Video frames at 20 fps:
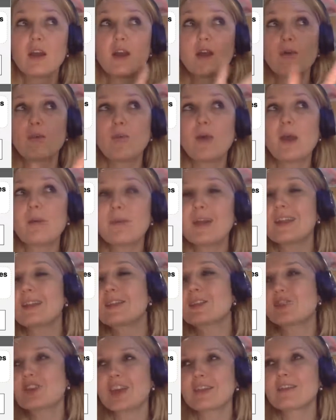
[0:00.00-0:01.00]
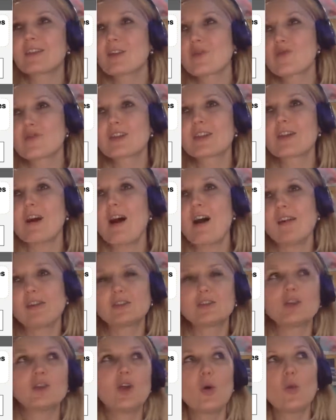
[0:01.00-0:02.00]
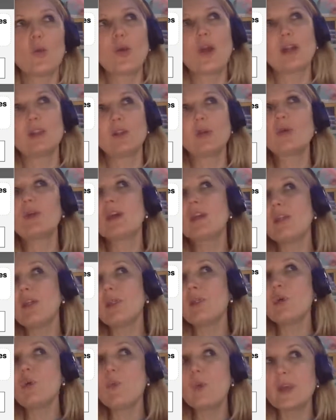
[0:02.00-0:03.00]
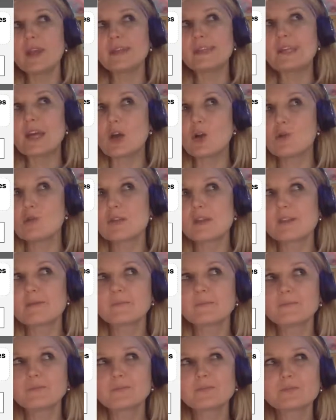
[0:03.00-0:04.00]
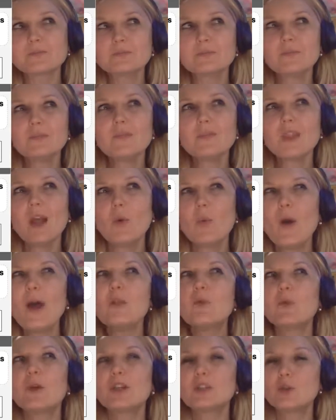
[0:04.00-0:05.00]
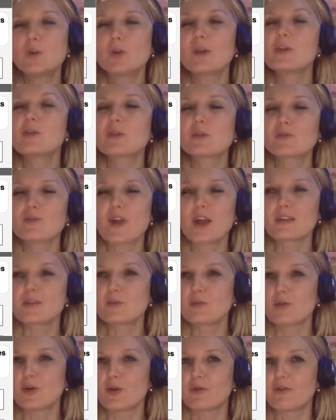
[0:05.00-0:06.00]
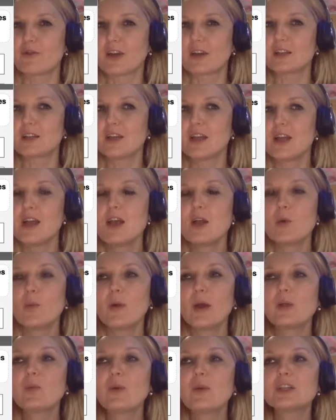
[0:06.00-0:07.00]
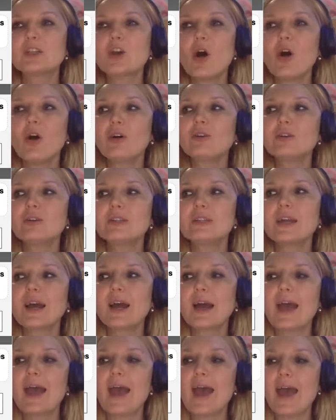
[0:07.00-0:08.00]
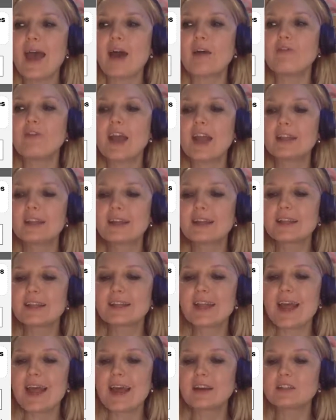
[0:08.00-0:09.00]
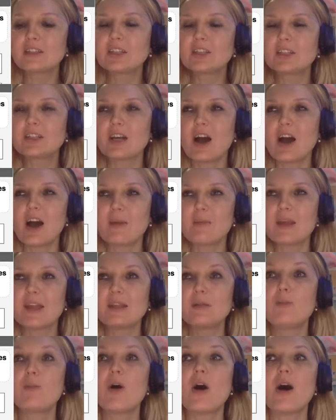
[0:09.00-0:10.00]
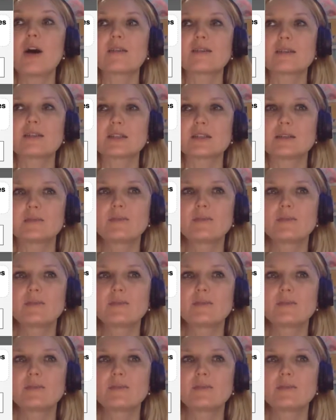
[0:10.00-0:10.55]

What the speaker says: Maybe it's just a result. You know, we are looking at the windows. When do we use present perfect? When we don't have an exact time in past.